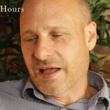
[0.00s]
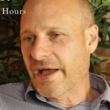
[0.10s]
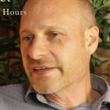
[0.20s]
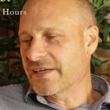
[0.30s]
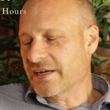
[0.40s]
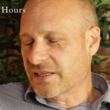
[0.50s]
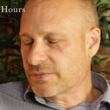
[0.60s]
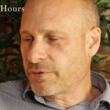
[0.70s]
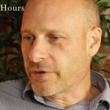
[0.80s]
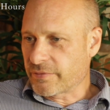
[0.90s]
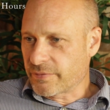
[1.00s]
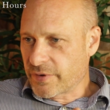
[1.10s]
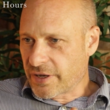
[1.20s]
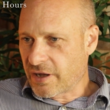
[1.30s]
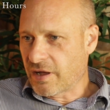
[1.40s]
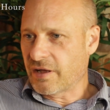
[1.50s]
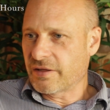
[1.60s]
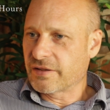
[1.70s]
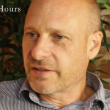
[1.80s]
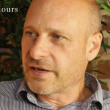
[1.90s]
ideally at this point we are
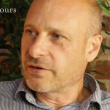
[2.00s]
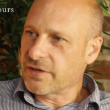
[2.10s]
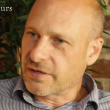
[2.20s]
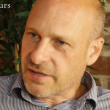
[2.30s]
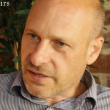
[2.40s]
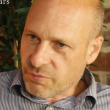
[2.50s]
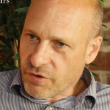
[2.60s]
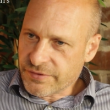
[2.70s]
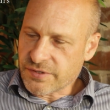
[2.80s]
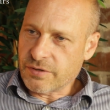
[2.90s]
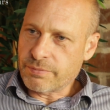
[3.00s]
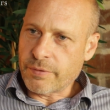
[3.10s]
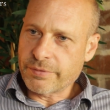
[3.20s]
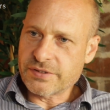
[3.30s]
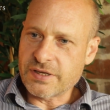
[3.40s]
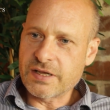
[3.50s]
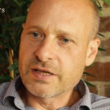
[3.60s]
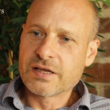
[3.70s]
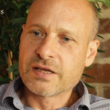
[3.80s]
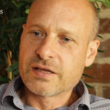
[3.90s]
then looking to get some offers on the property,
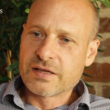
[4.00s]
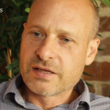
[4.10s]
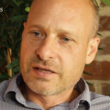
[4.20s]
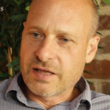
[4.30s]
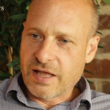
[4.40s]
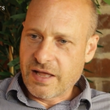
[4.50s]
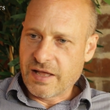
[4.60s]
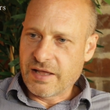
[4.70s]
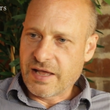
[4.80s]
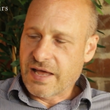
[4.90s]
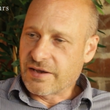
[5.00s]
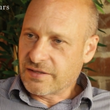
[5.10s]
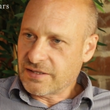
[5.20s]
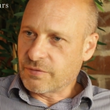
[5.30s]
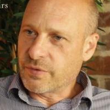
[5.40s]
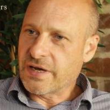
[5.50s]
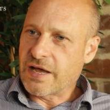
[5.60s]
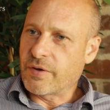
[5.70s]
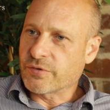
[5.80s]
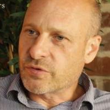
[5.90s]
and I think we're
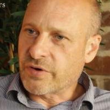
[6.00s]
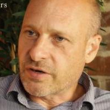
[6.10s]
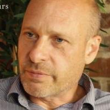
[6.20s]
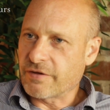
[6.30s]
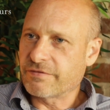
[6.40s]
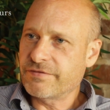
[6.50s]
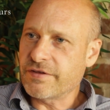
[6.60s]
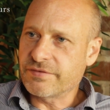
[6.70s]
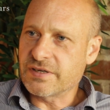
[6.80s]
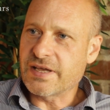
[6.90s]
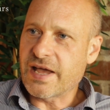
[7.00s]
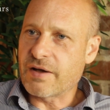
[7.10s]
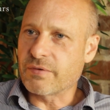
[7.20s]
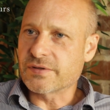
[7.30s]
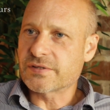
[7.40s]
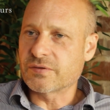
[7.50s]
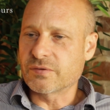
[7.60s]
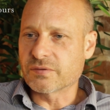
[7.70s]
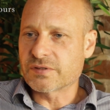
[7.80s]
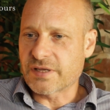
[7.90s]
now up to around about 50 hours
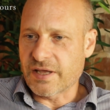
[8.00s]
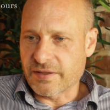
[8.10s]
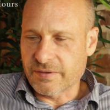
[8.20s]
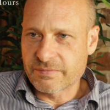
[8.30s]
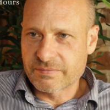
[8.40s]
altogether.